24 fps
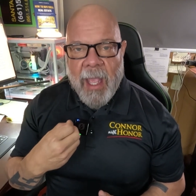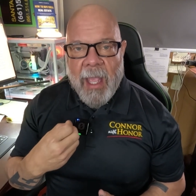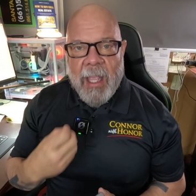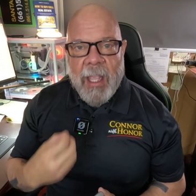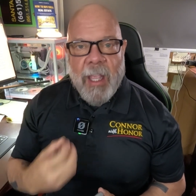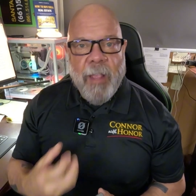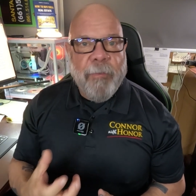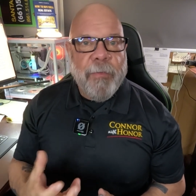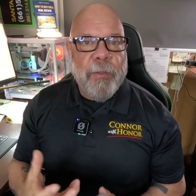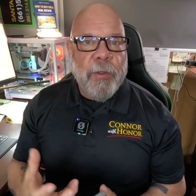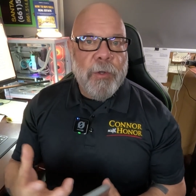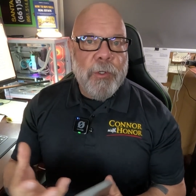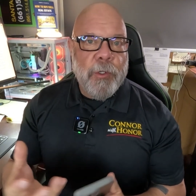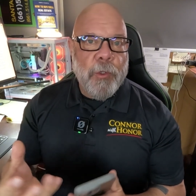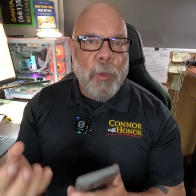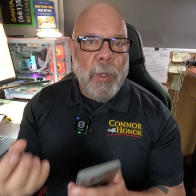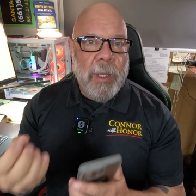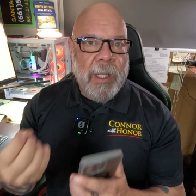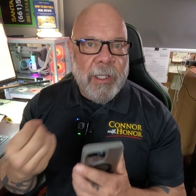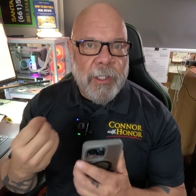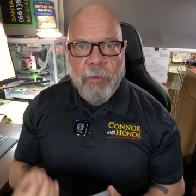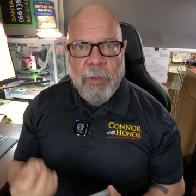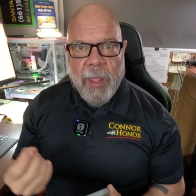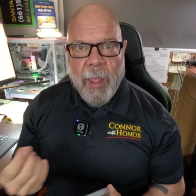If they're
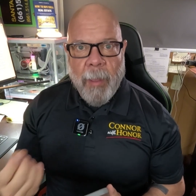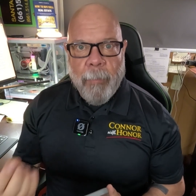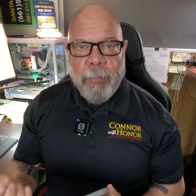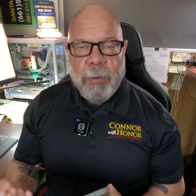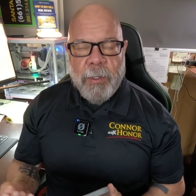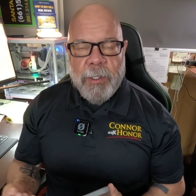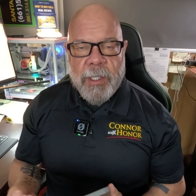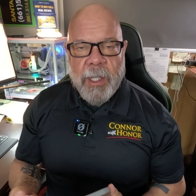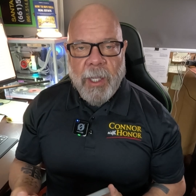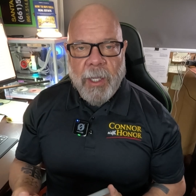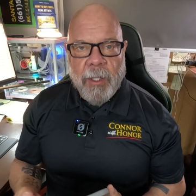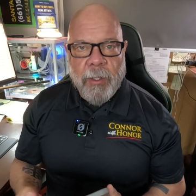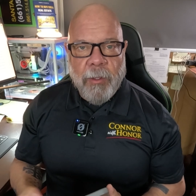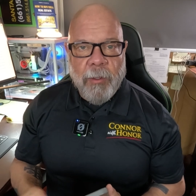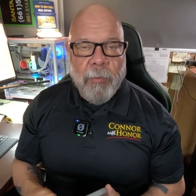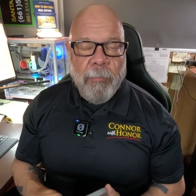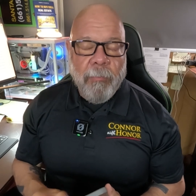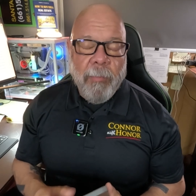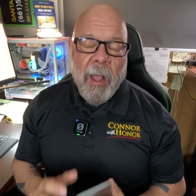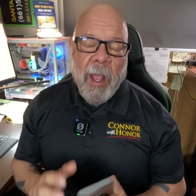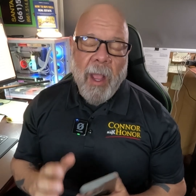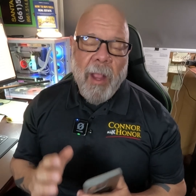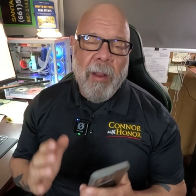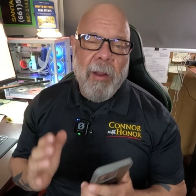doing it for that particular
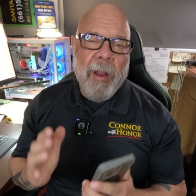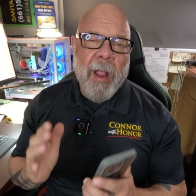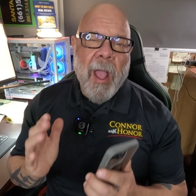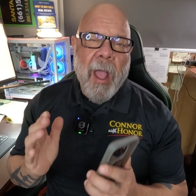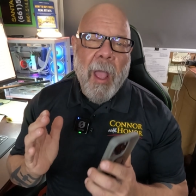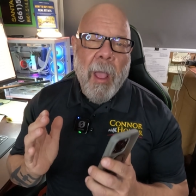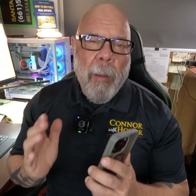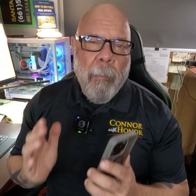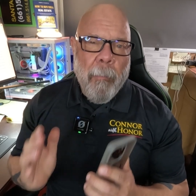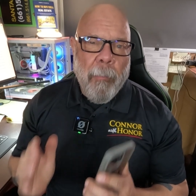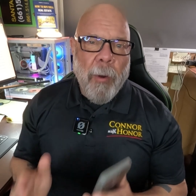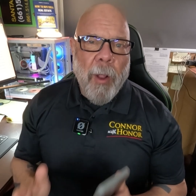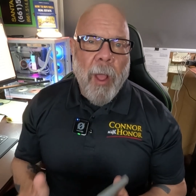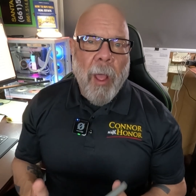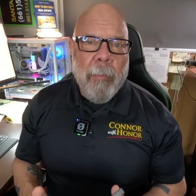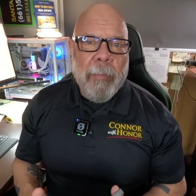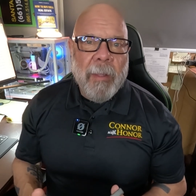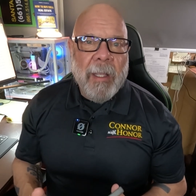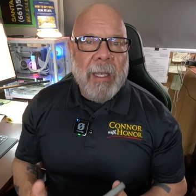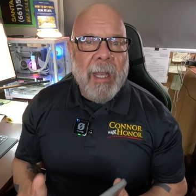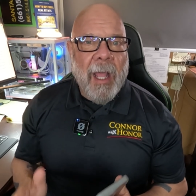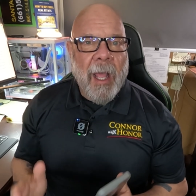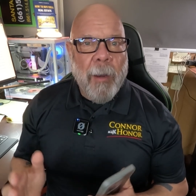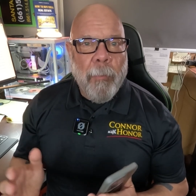buyer,
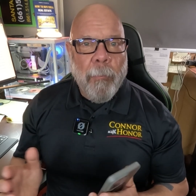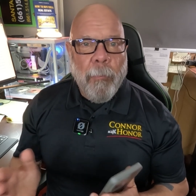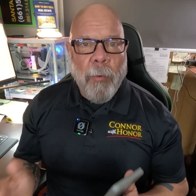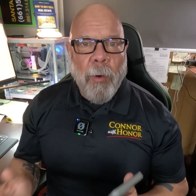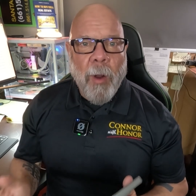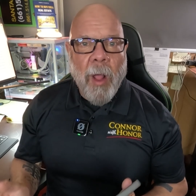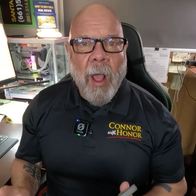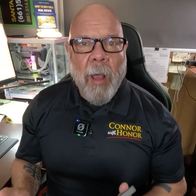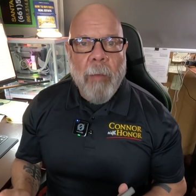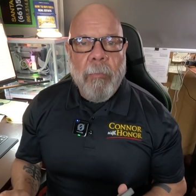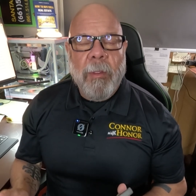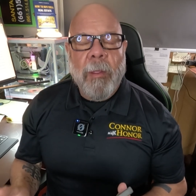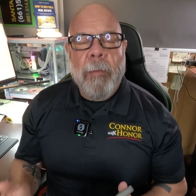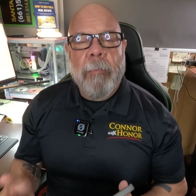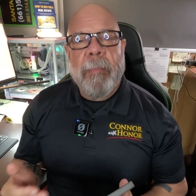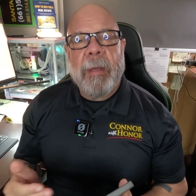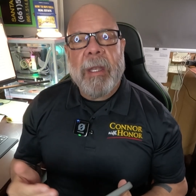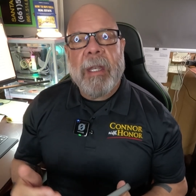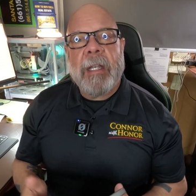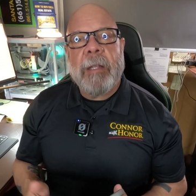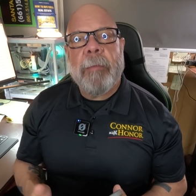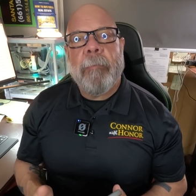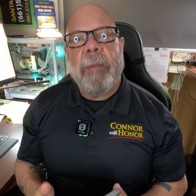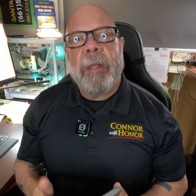probably not a problem,
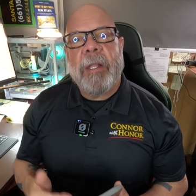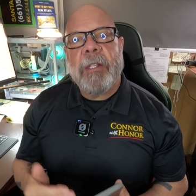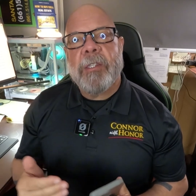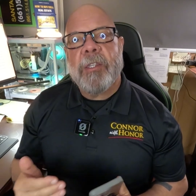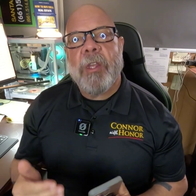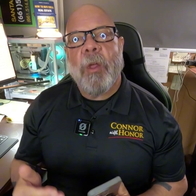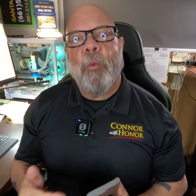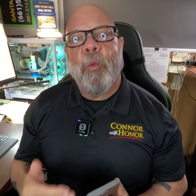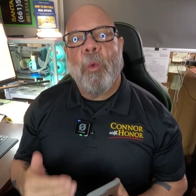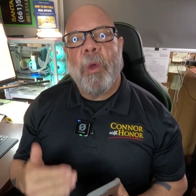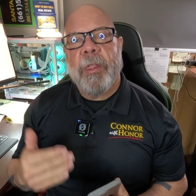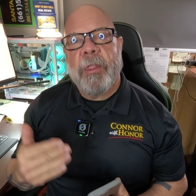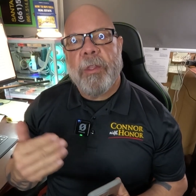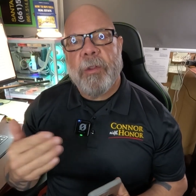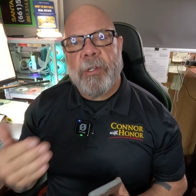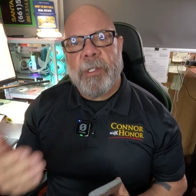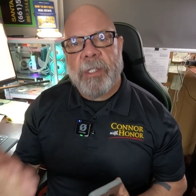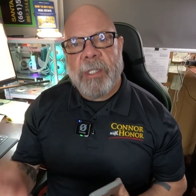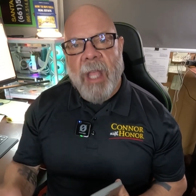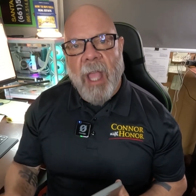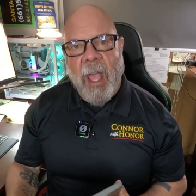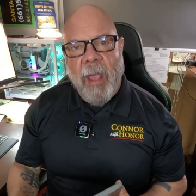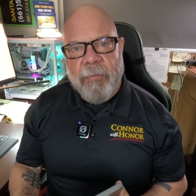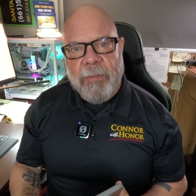but it depends on when their
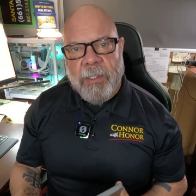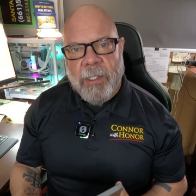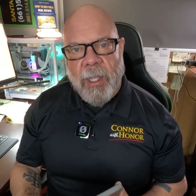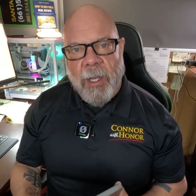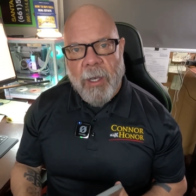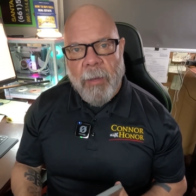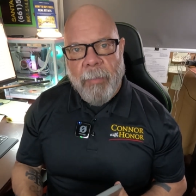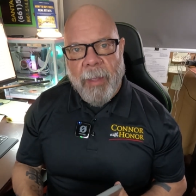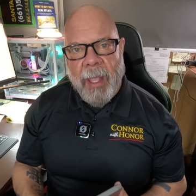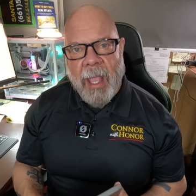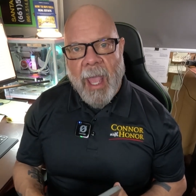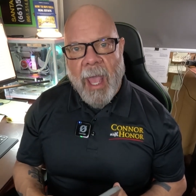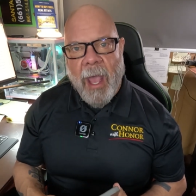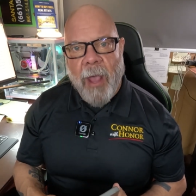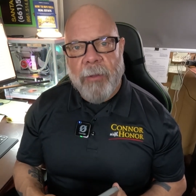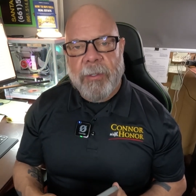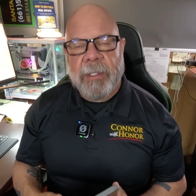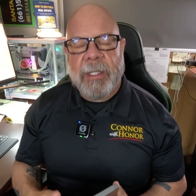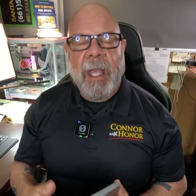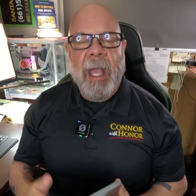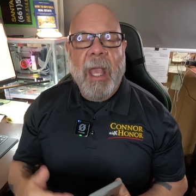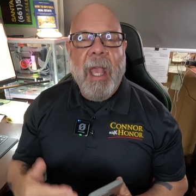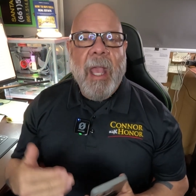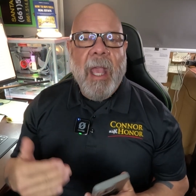staff's going to be
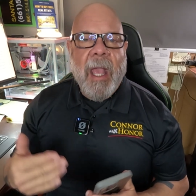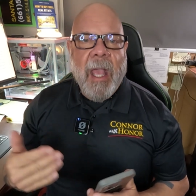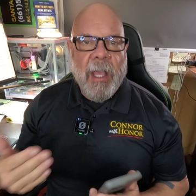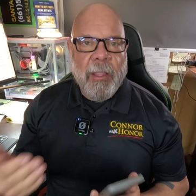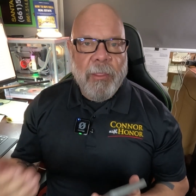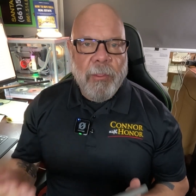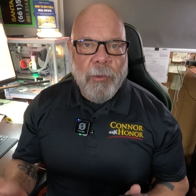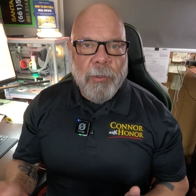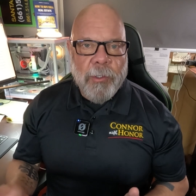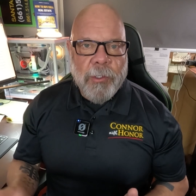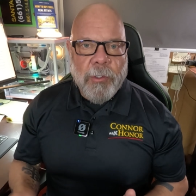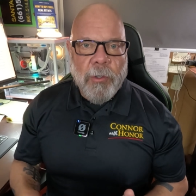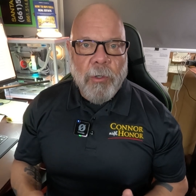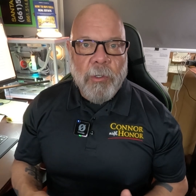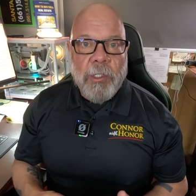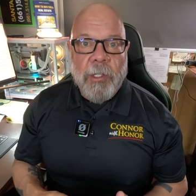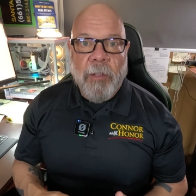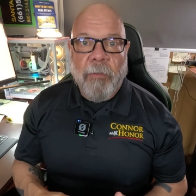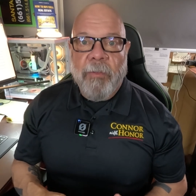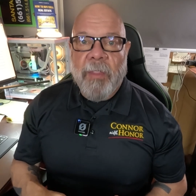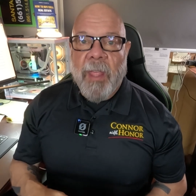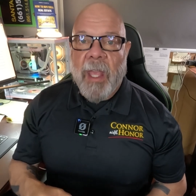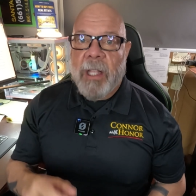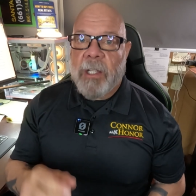out and those sorts
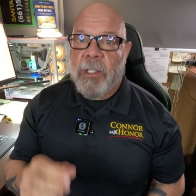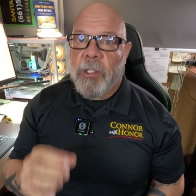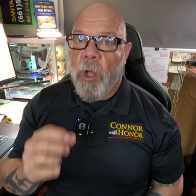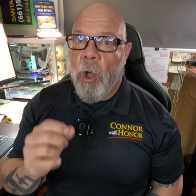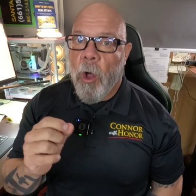of things.